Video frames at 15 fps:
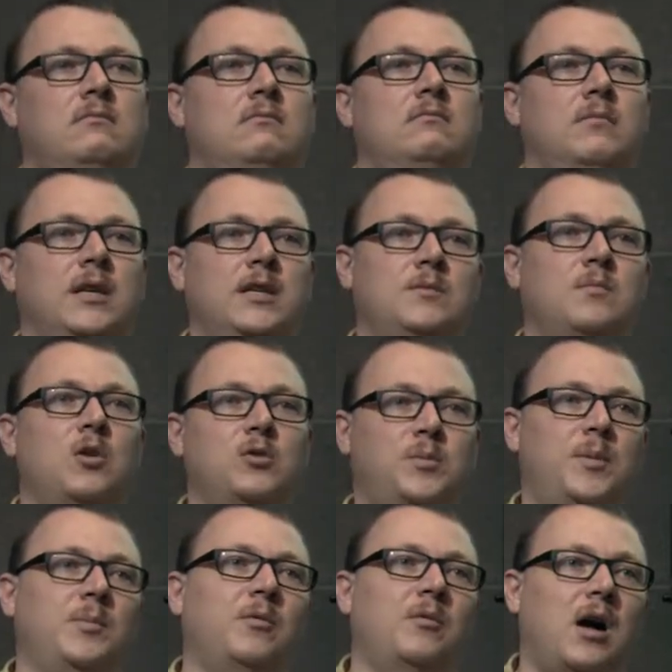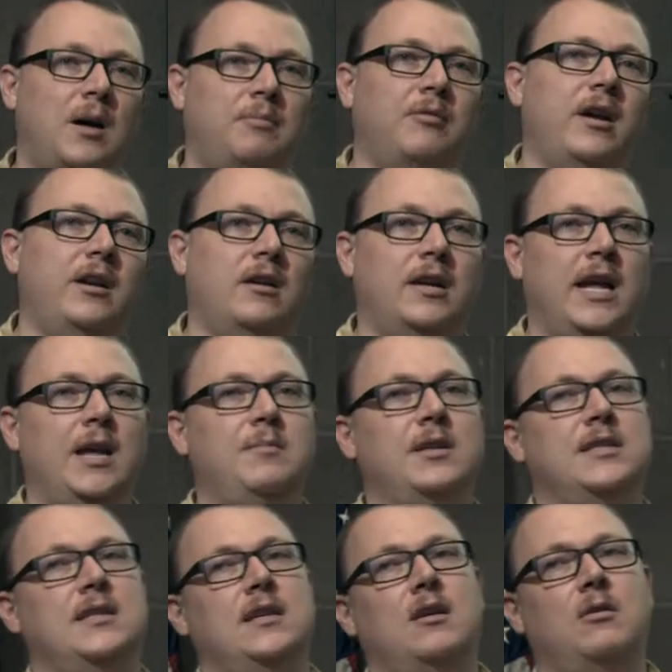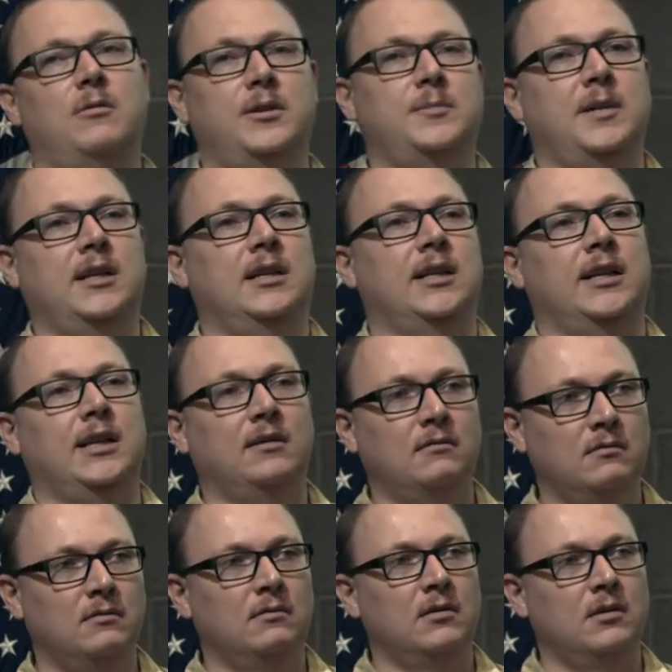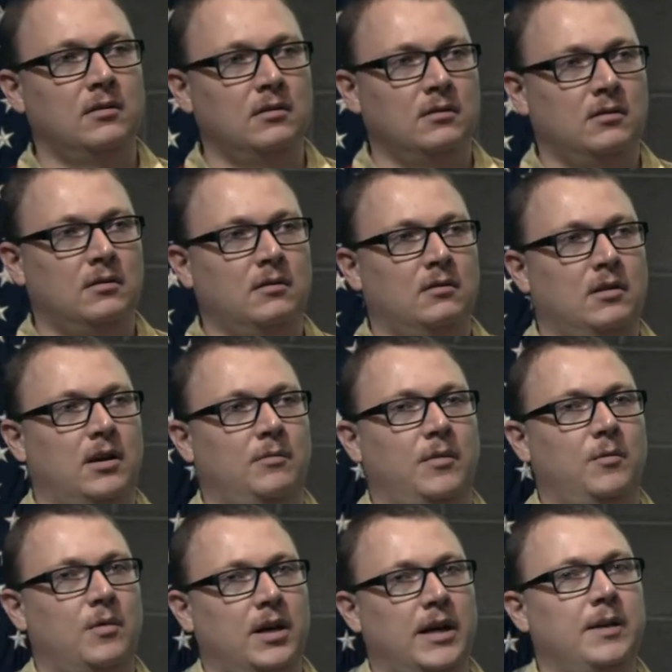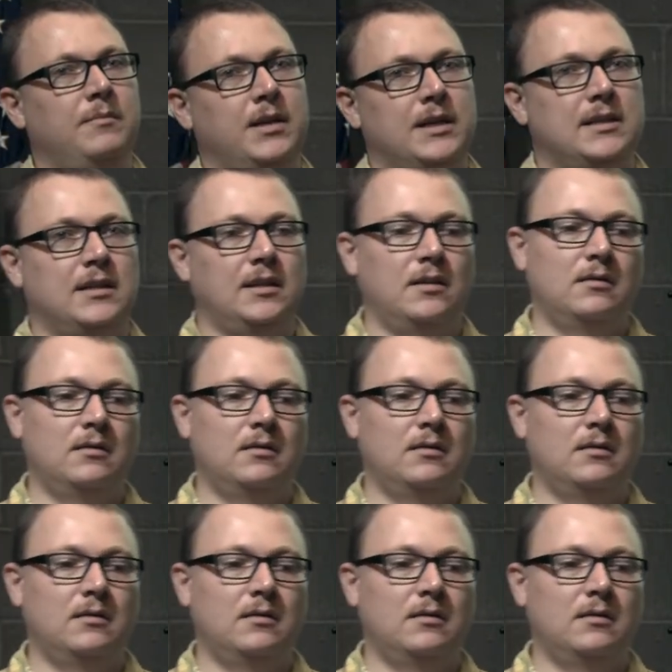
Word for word: Because most people operate on ABC, always be clicking. And we want NBC.